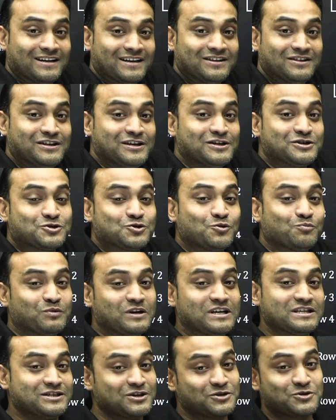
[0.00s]
These two
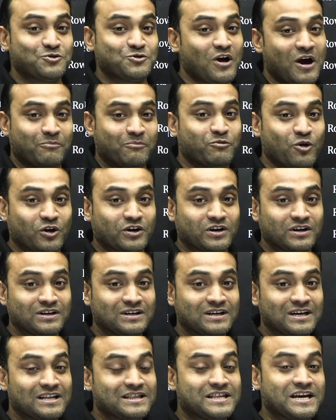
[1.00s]
places you have booked.
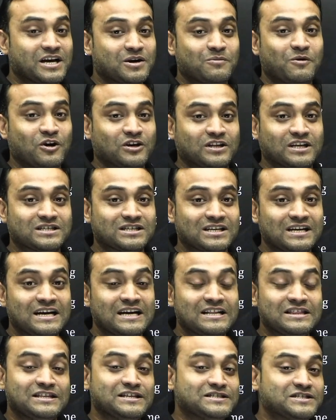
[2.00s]
Think about this.
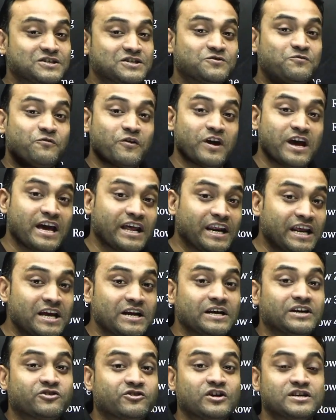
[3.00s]
This is very
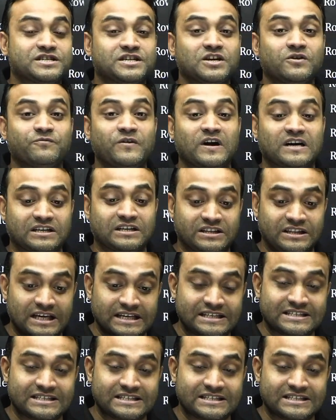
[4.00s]
interesting fact. This